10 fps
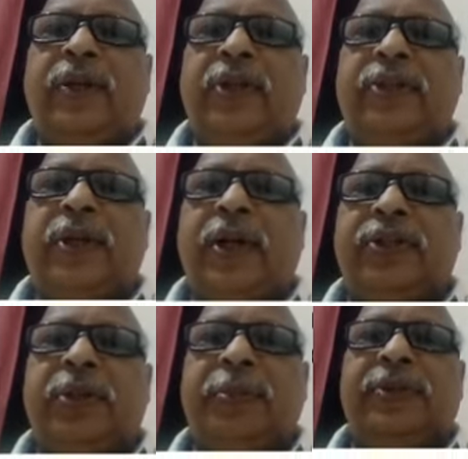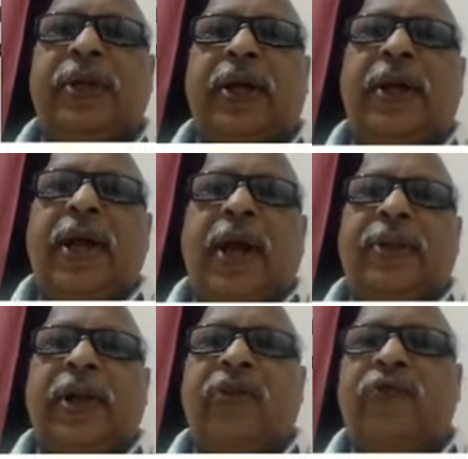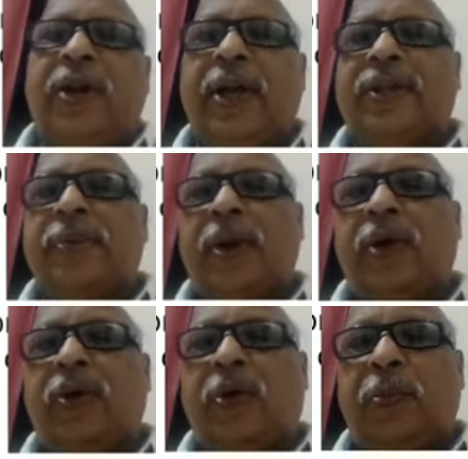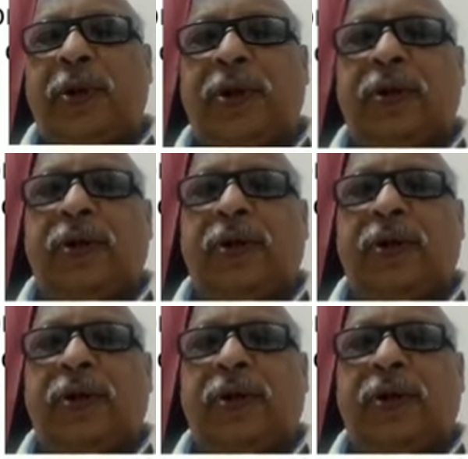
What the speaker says: single chip is there and that work as a computer.